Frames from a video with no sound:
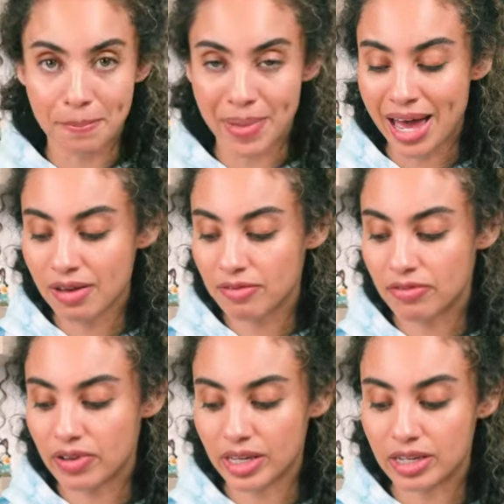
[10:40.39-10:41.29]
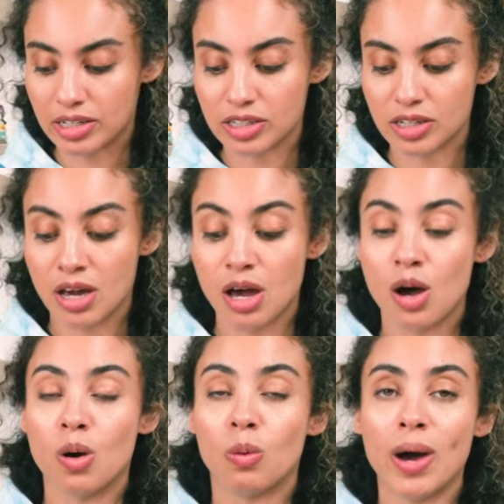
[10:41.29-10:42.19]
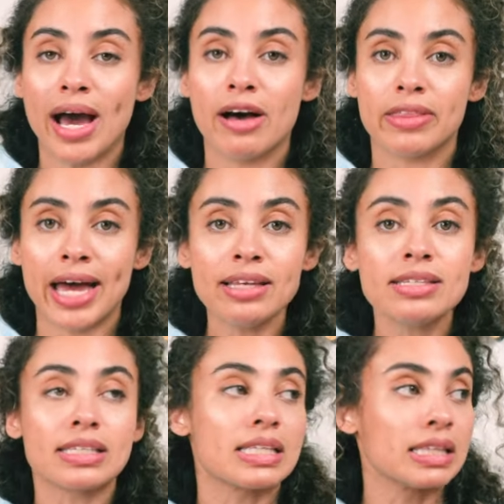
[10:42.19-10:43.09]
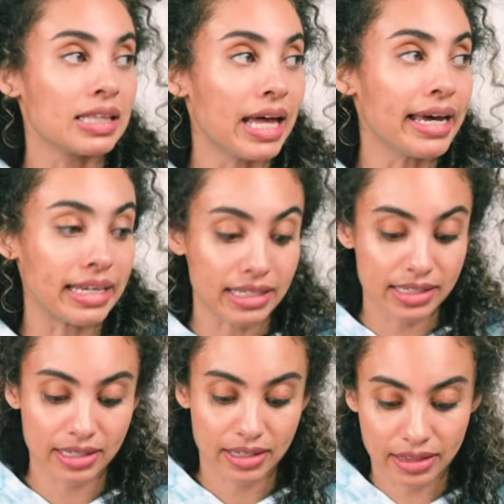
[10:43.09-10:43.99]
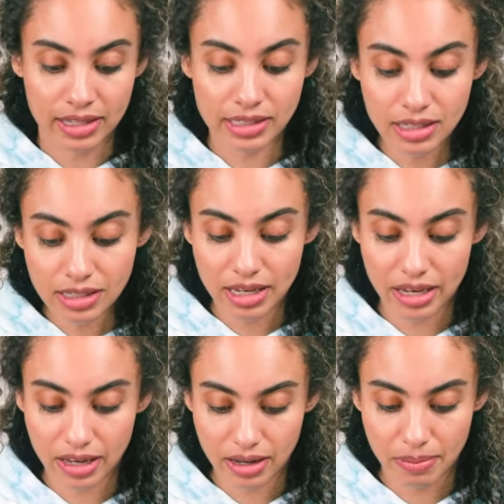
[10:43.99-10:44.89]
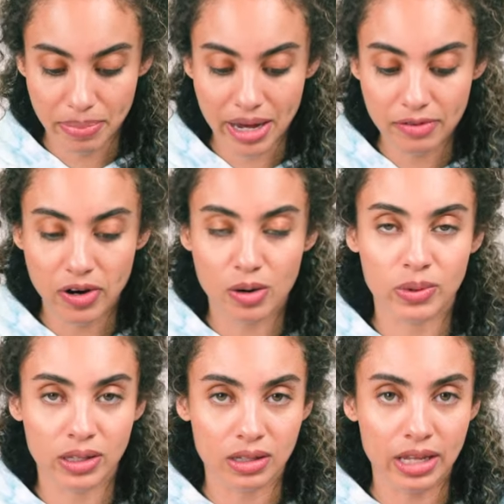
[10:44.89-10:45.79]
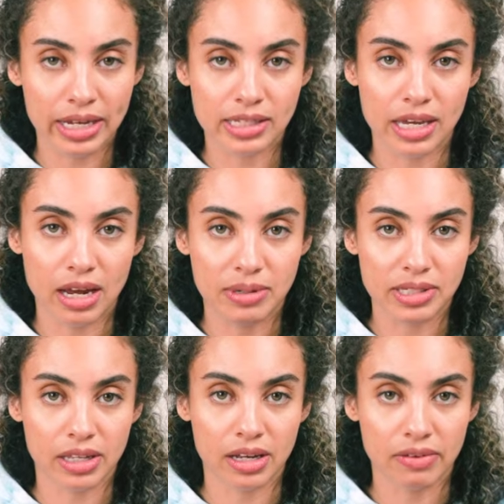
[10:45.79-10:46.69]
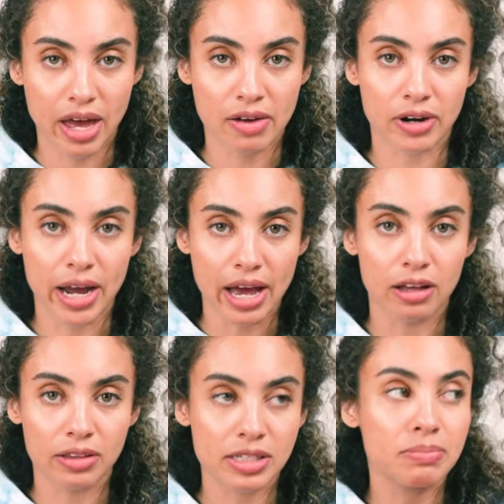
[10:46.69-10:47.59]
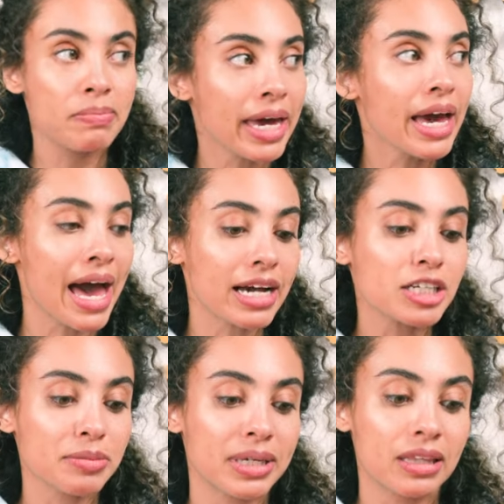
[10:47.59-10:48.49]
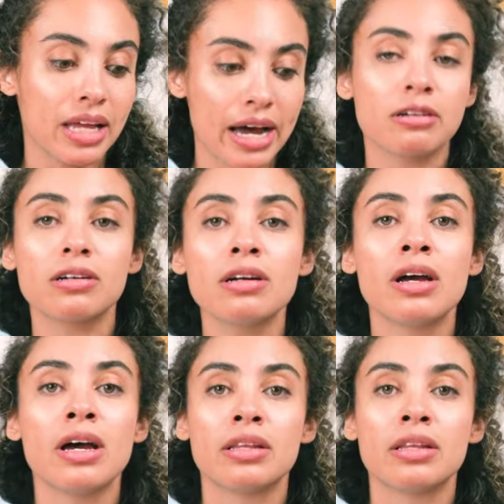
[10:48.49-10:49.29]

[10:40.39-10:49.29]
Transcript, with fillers: a matte finish. Wow, that is light. This is like by far one of the lightest cameras I think I've ever held. This may actually be lighter